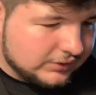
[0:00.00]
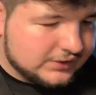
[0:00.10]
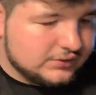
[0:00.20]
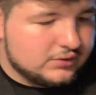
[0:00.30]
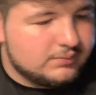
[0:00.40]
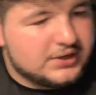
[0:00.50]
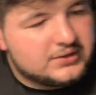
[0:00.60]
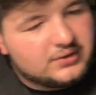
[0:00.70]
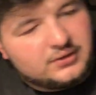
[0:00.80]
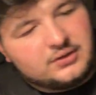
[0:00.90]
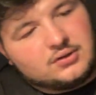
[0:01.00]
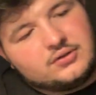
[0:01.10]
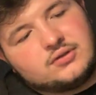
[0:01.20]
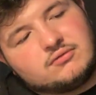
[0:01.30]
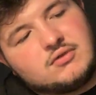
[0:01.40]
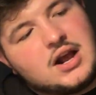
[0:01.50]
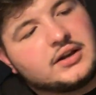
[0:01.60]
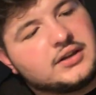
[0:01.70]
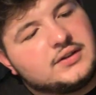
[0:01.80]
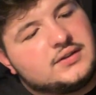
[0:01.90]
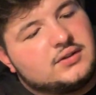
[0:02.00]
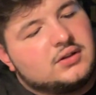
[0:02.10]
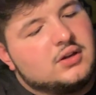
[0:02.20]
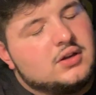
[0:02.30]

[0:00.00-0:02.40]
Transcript: these are basically called the Rokits.